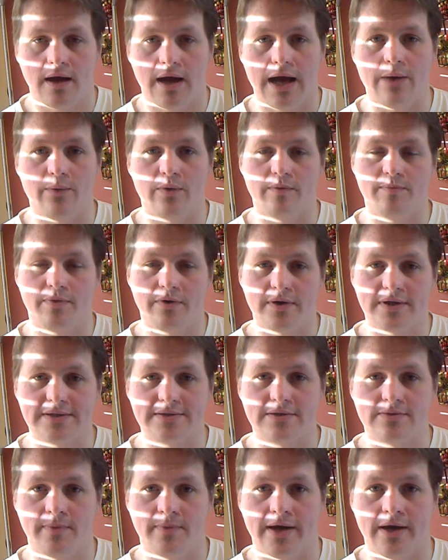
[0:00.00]
I would put
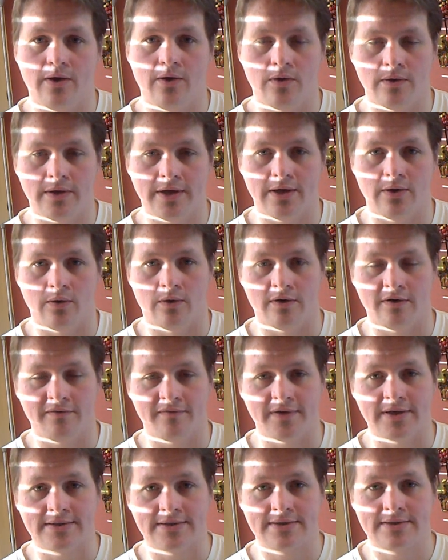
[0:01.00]
it to my holy
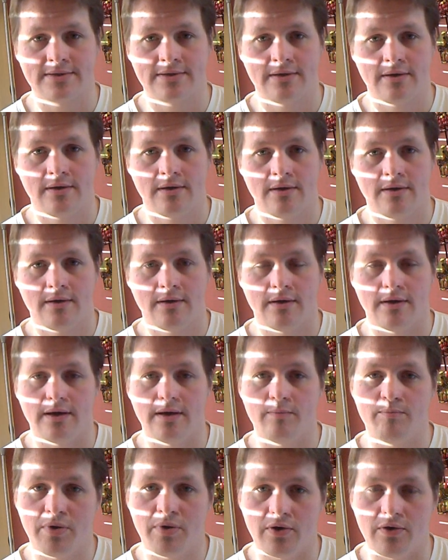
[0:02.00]
orifice
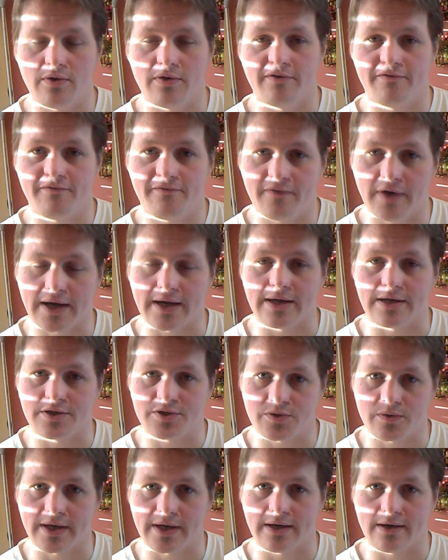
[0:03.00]
and pull the fucking
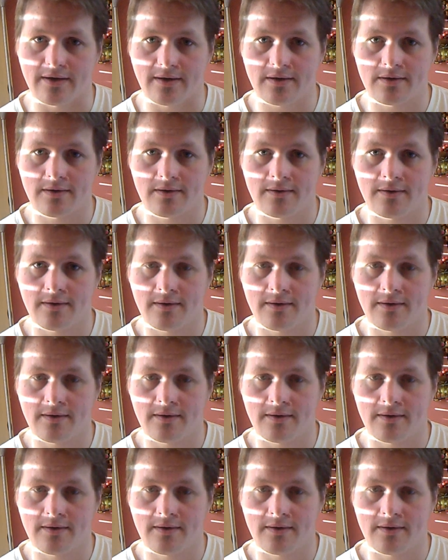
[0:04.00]
trigger.